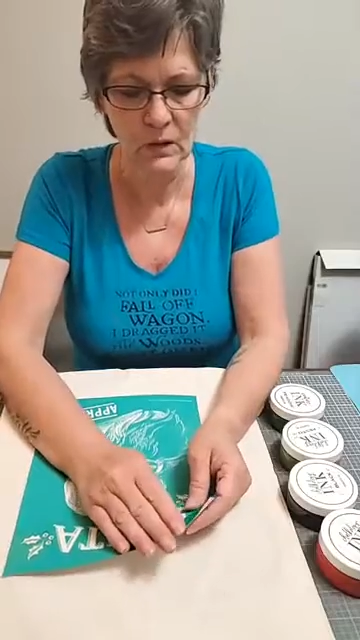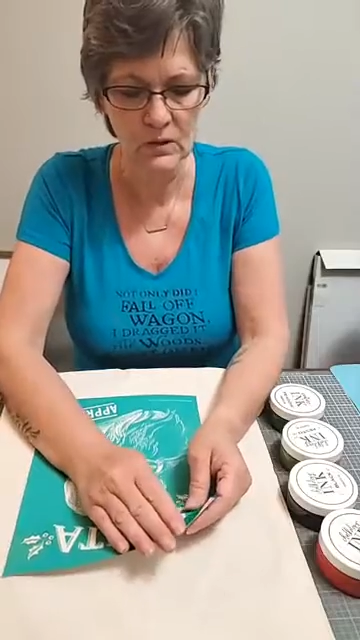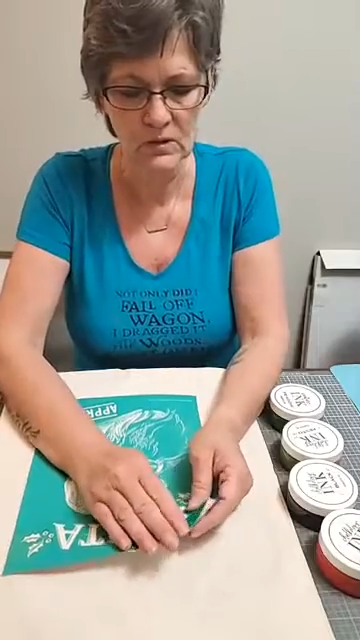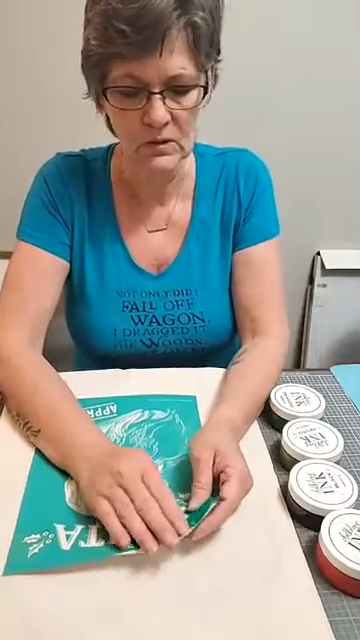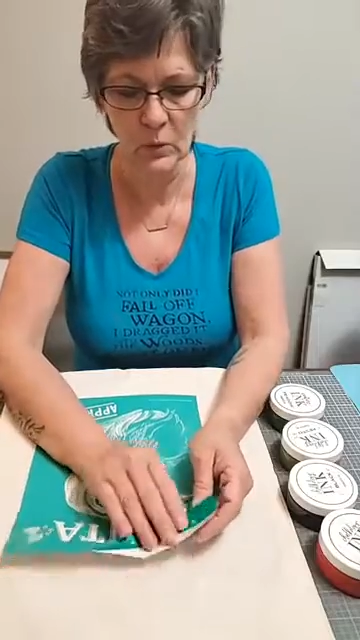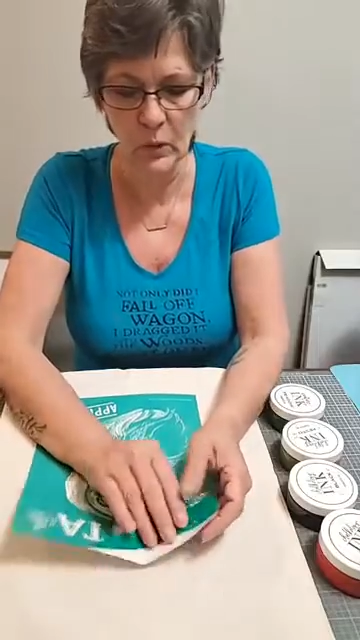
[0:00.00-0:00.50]

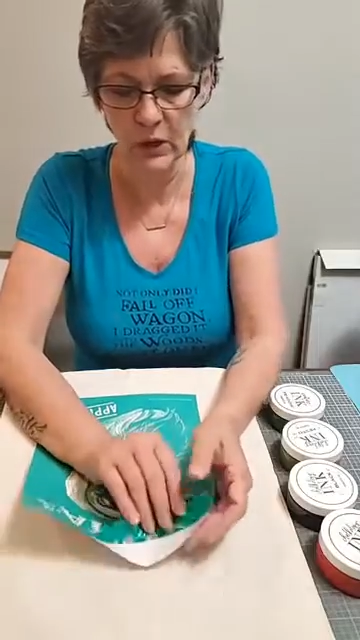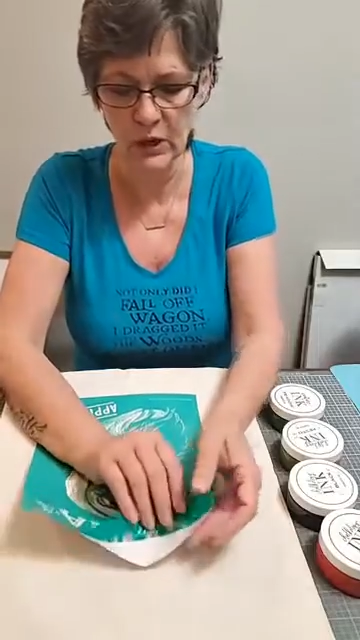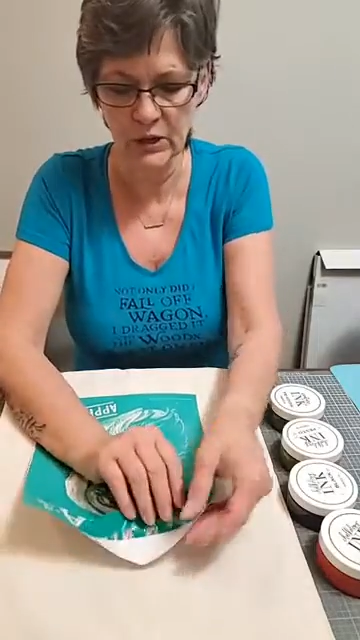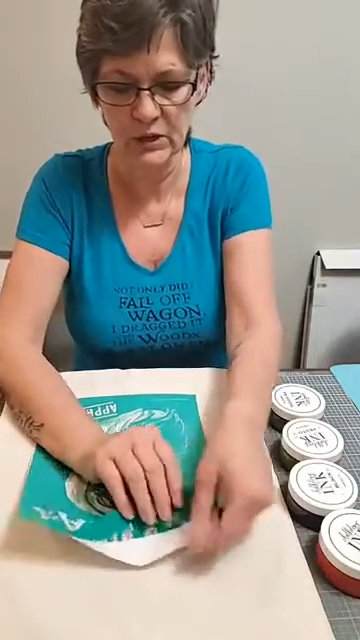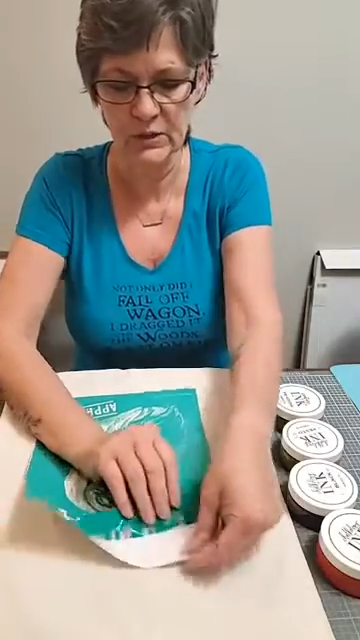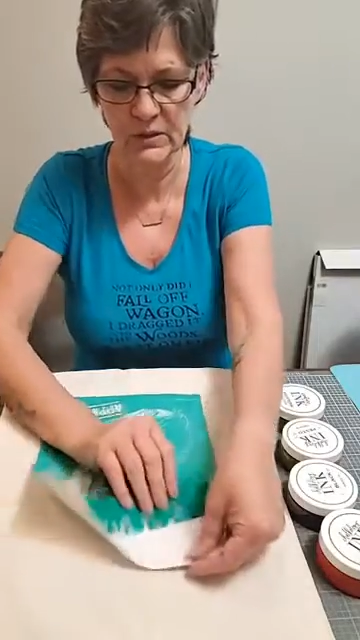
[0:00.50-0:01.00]
So we're
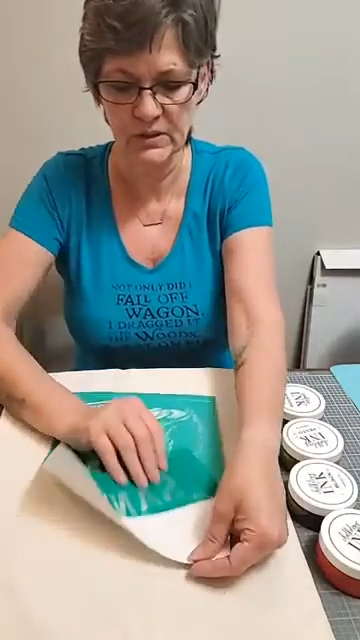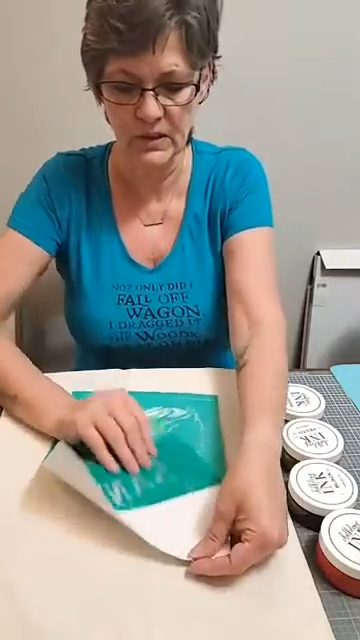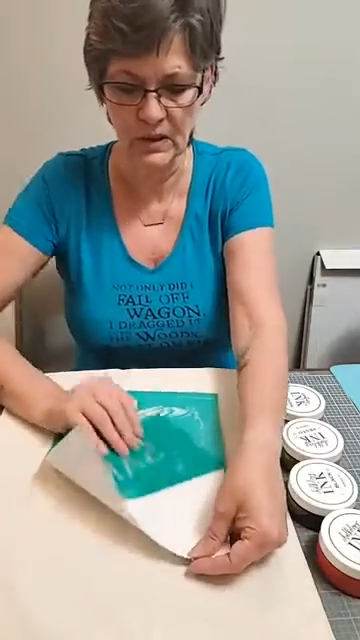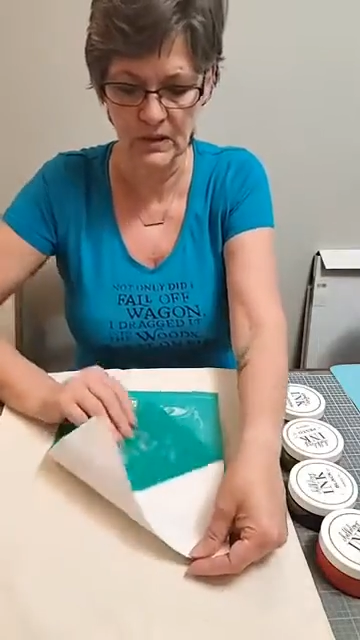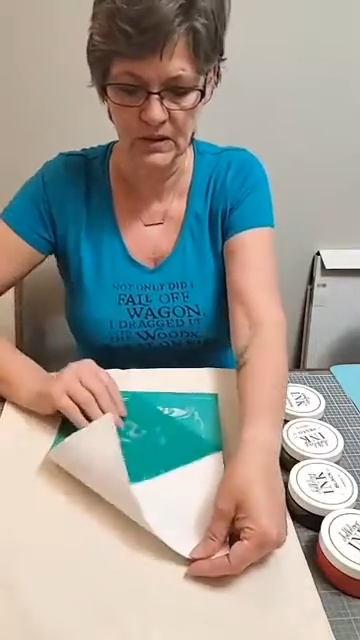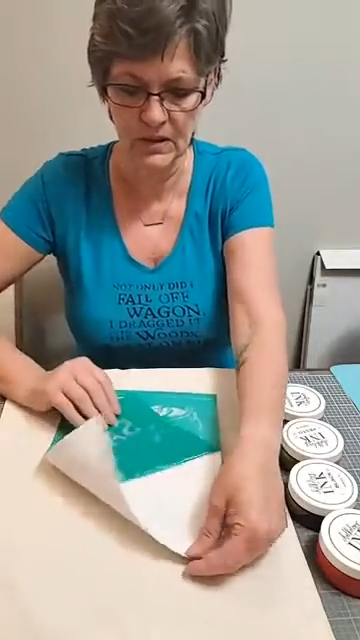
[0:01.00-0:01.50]
going to do
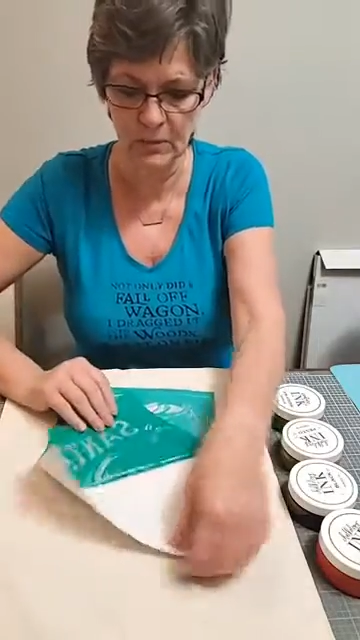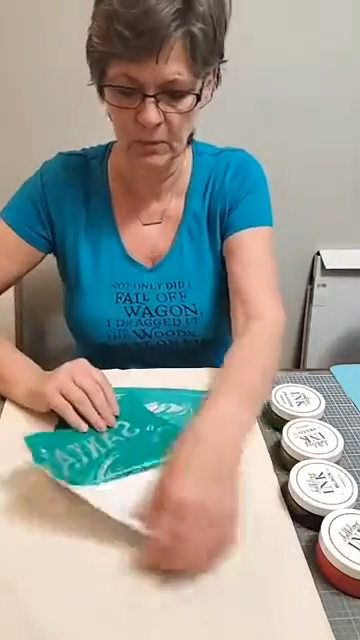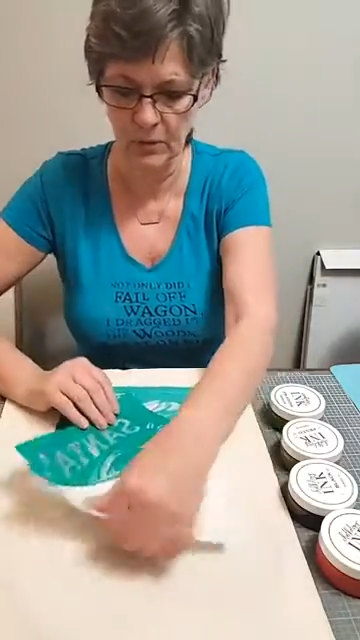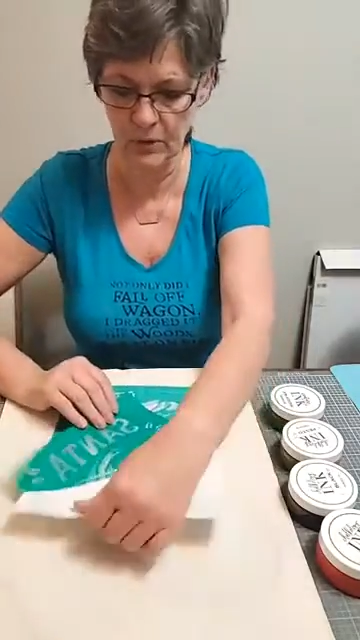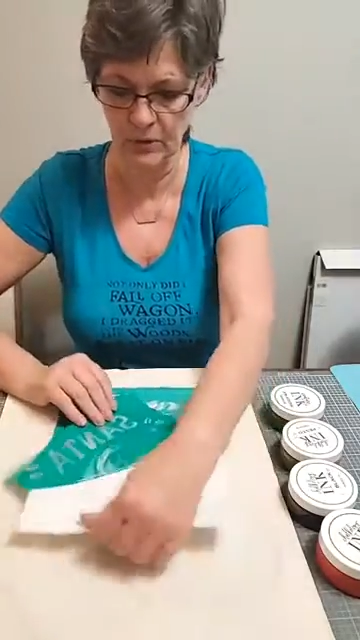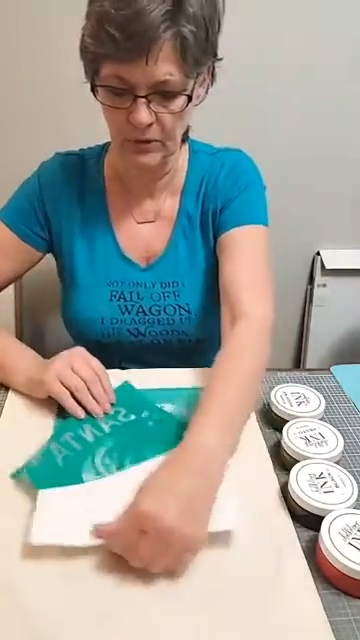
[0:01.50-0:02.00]
Santa
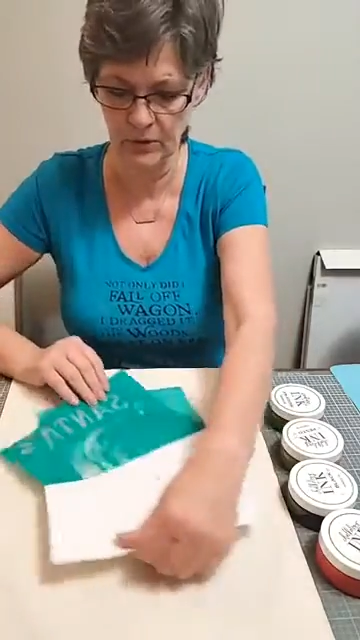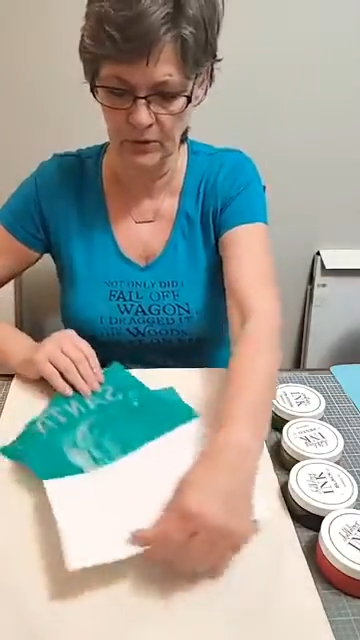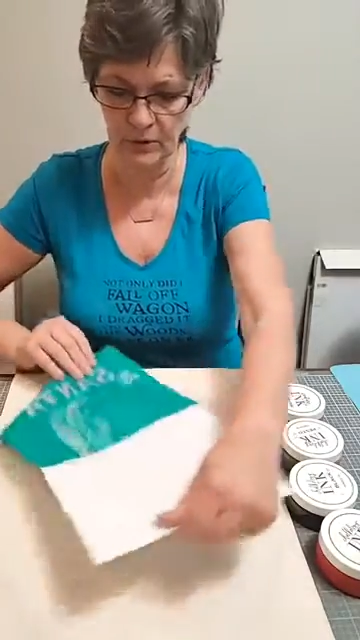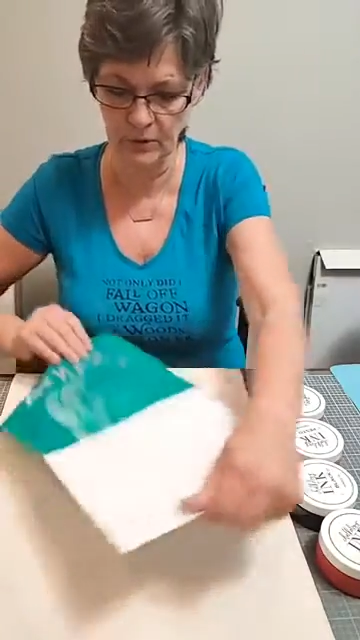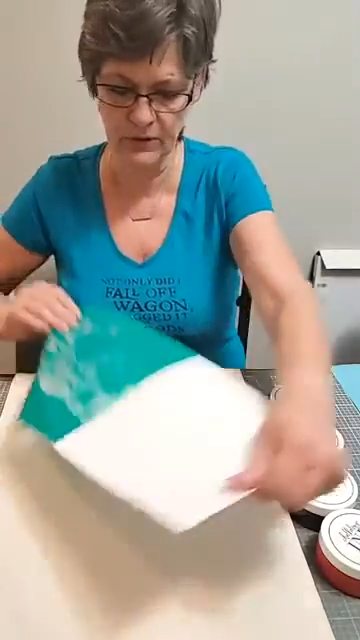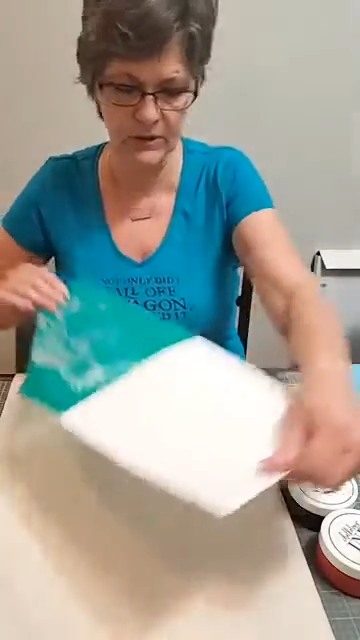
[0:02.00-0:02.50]

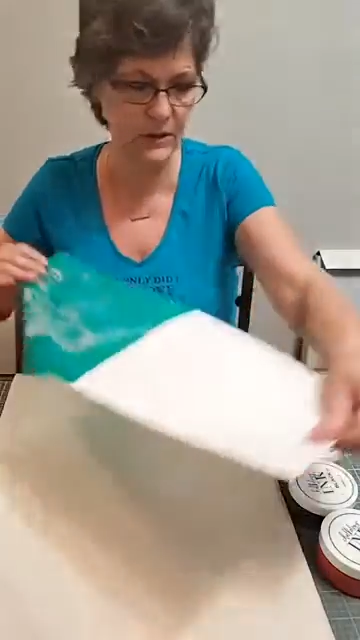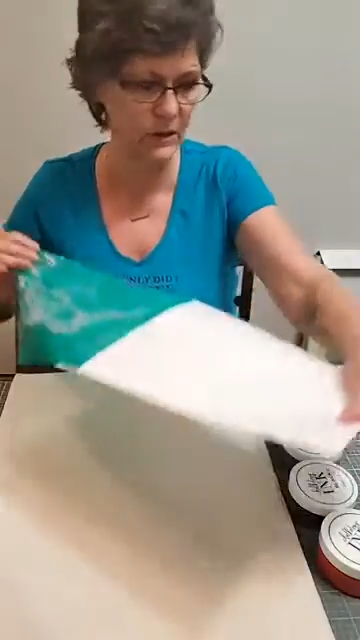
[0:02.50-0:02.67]
approved.